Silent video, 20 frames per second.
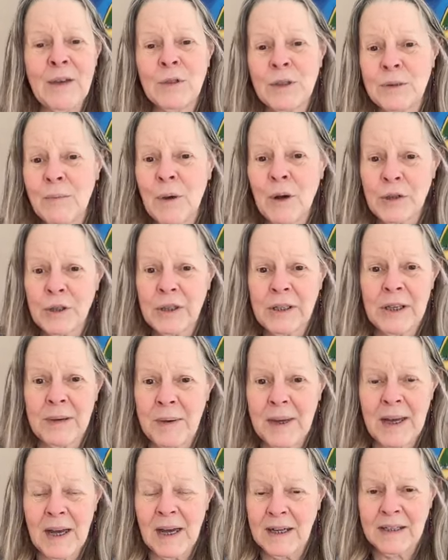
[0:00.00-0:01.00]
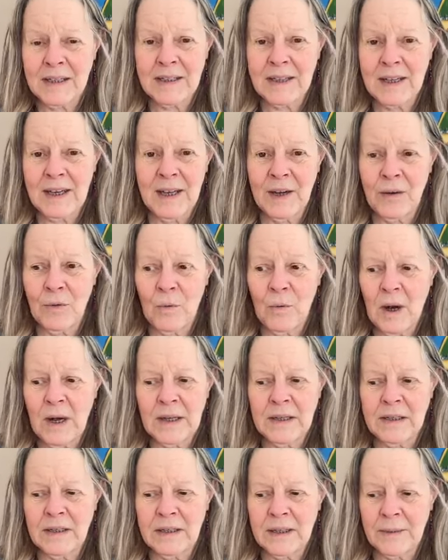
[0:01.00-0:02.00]
was mostly because it
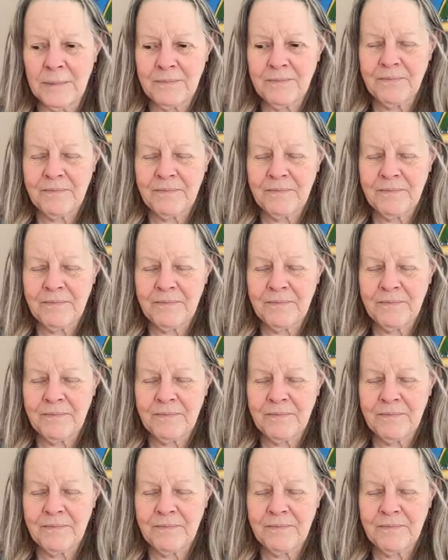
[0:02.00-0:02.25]
was